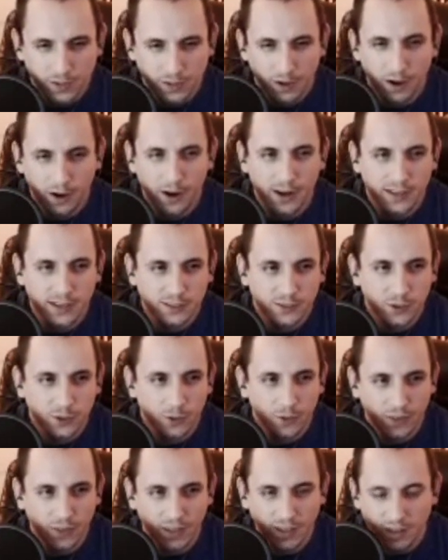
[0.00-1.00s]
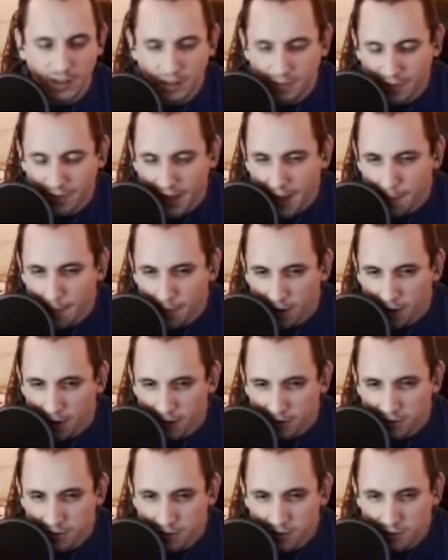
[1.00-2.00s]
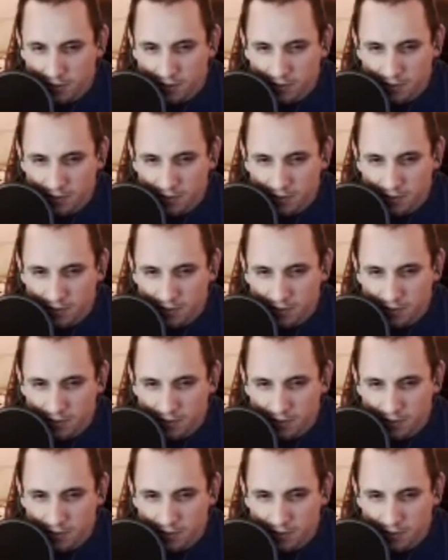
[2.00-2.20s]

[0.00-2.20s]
Alright, so the lab boss.